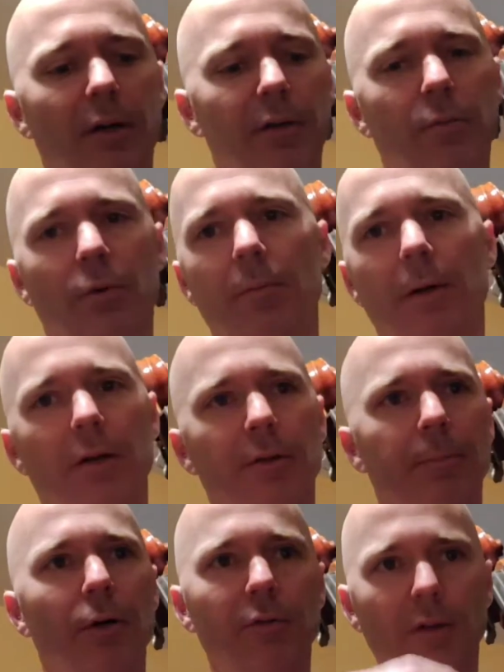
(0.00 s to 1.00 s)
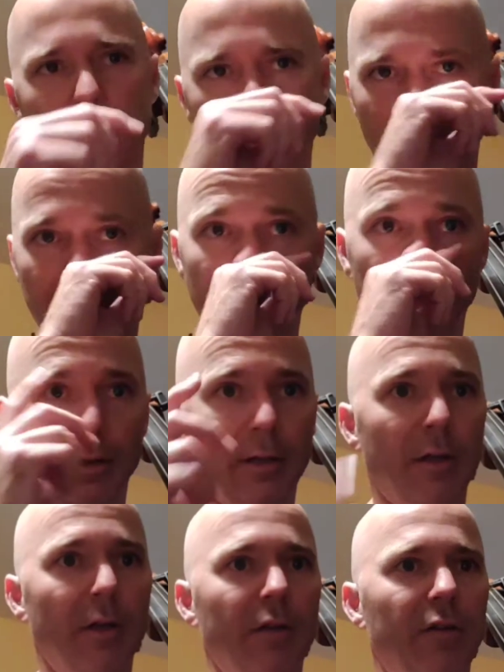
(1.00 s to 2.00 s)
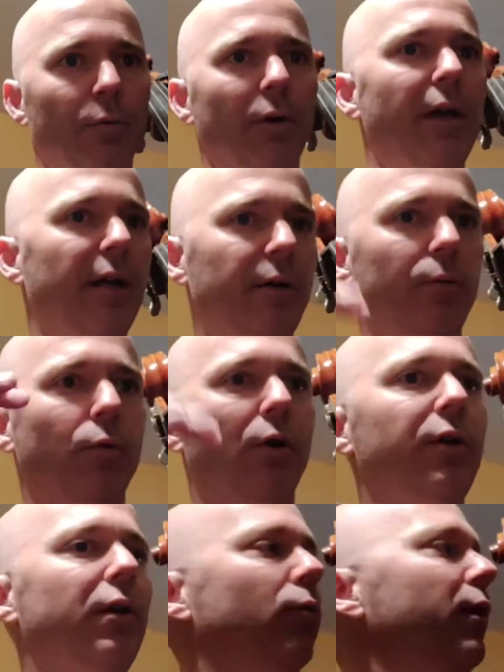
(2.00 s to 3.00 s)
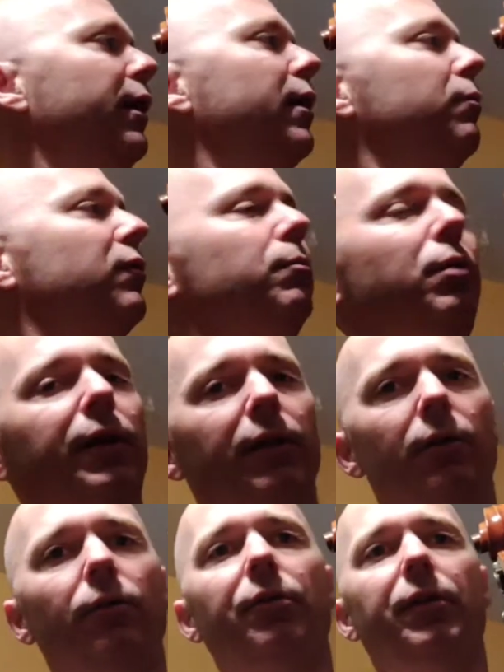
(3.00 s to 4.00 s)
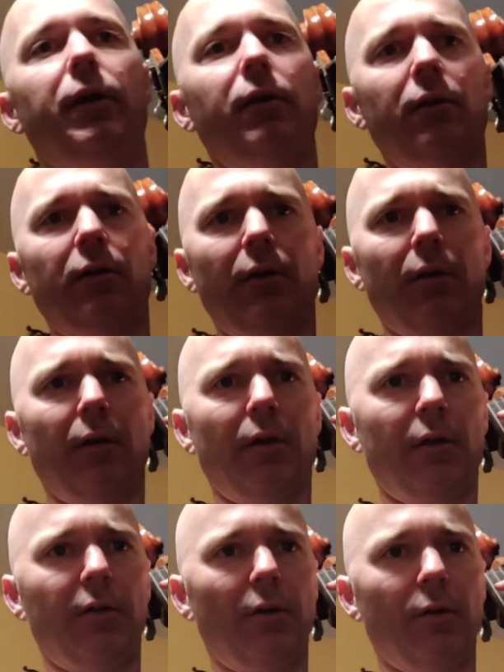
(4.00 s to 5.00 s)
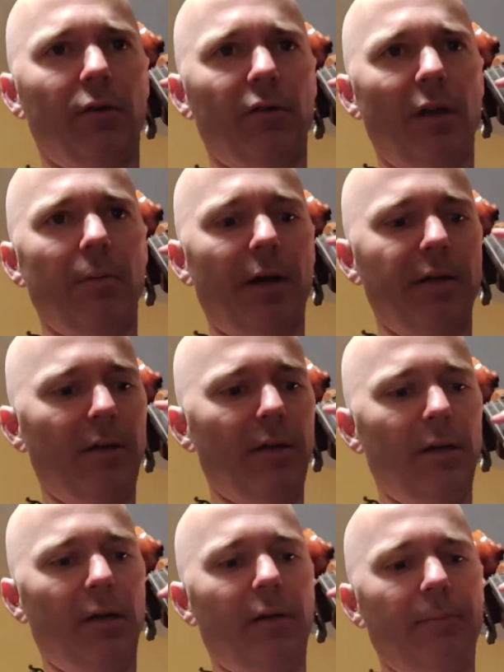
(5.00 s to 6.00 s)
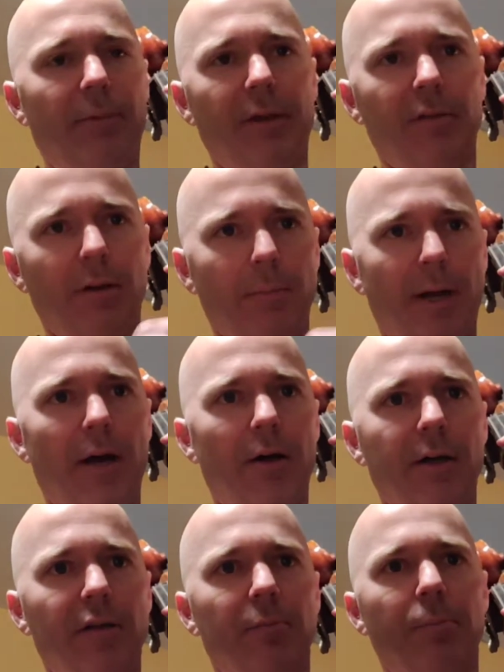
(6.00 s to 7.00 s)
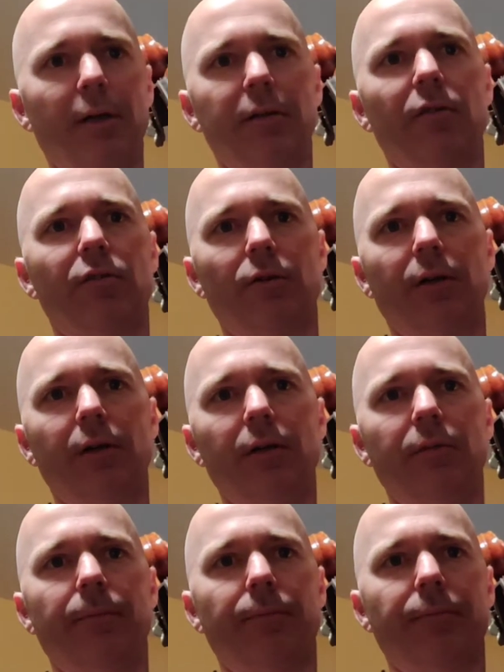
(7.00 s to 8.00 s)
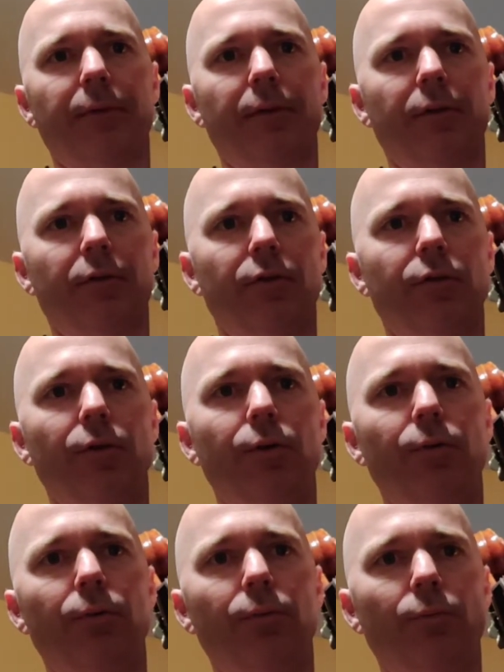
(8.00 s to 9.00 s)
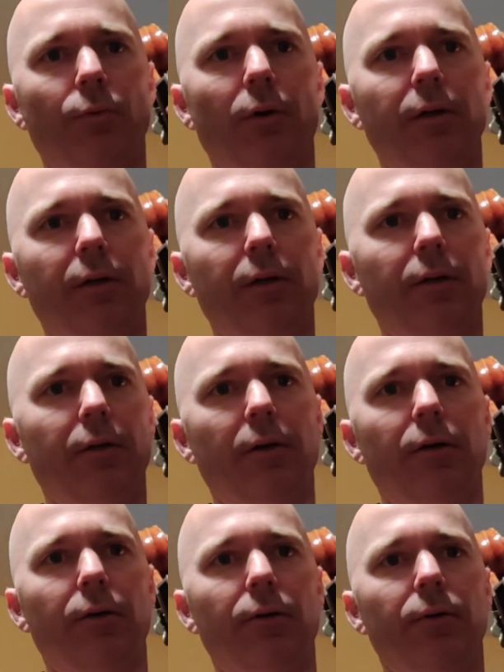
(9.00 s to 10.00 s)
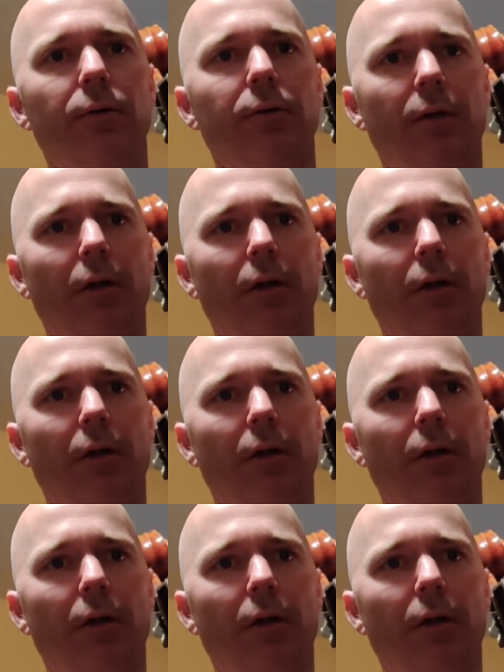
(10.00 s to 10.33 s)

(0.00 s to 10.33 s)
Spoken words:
I don't have to worry about all the bow technique. So we're kind of working our way up to playing the whole thing. So same idea, except now I get to pluck the string. 2, 1, 0.